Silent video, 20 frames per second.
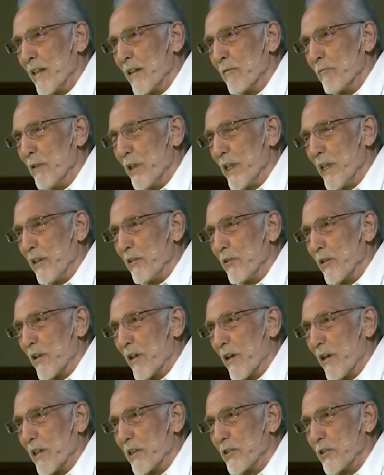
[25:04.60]
but in your
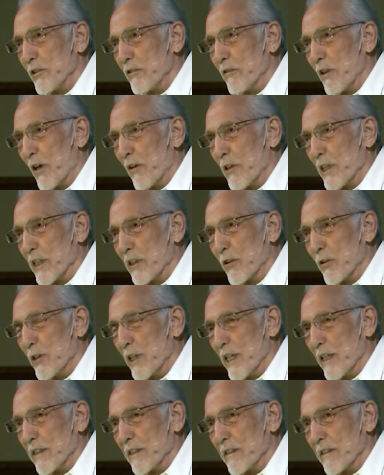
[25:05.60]
heart you've already
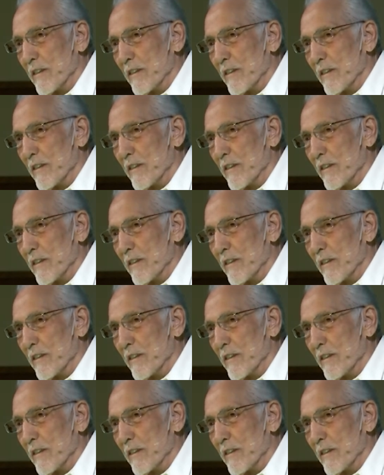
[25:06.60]
quit.